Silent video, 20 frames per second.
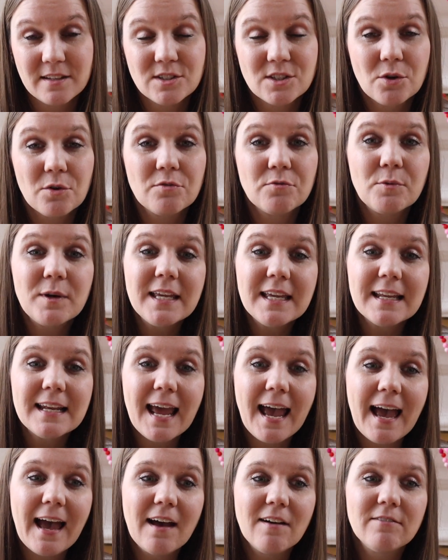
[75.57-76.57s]
So if we can
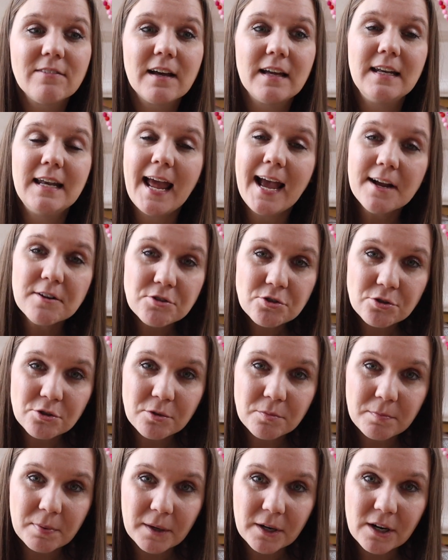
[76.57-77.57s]
have a
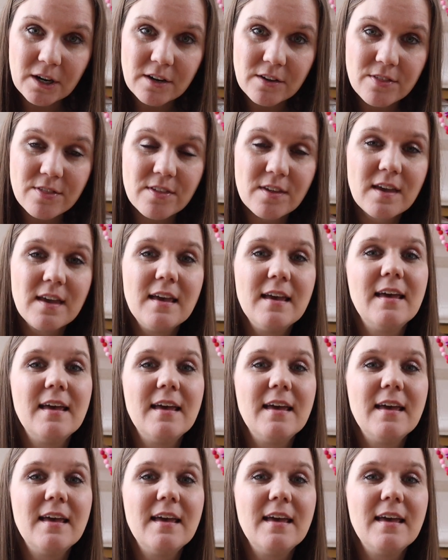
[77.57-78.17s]
natural birth